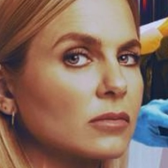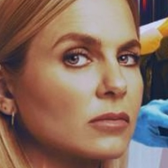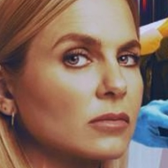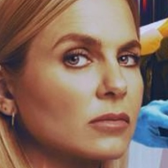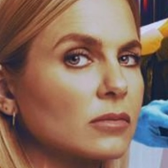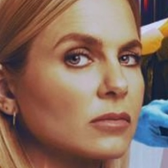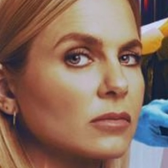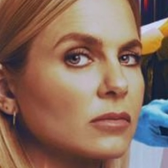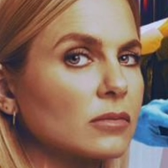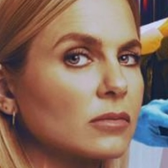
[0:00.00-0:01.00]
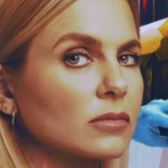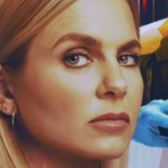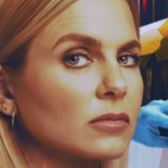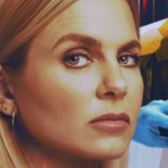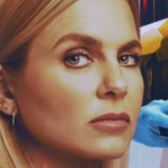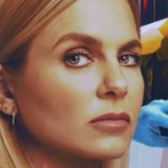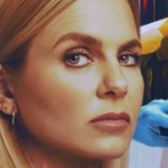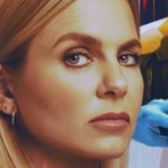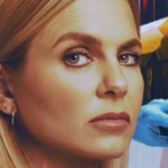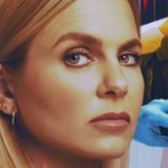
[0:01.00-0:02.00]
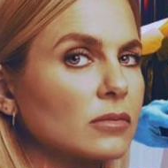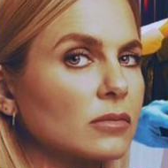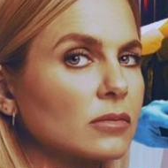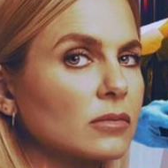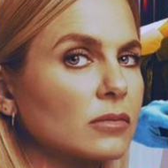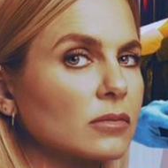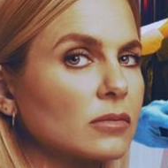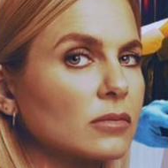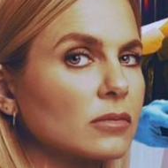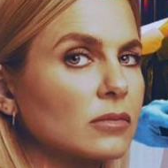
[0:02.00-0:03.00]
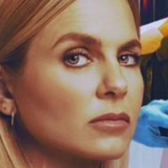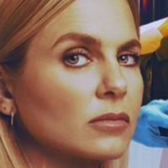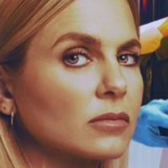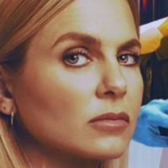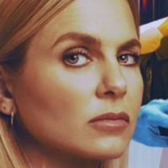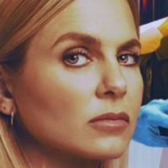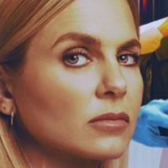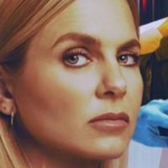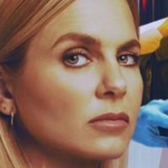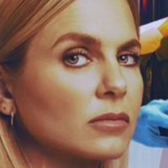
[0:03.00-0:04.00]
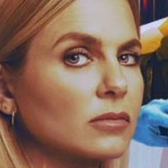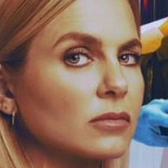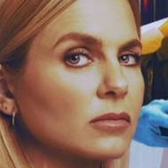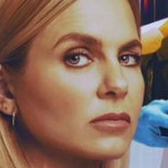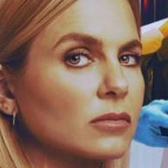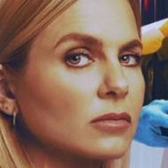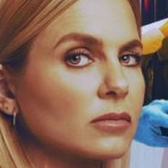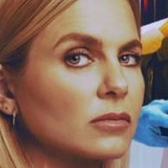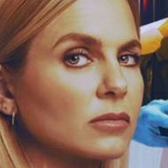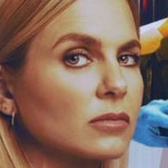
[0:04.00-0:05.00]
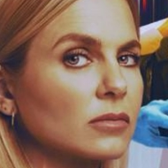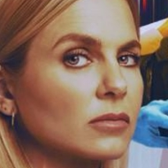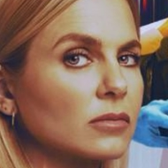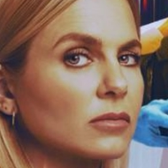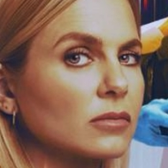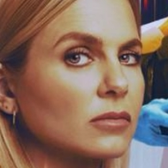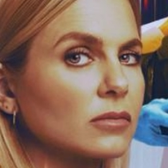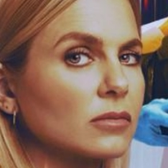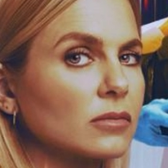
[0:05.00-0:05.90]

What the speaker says: The person shown says nothing.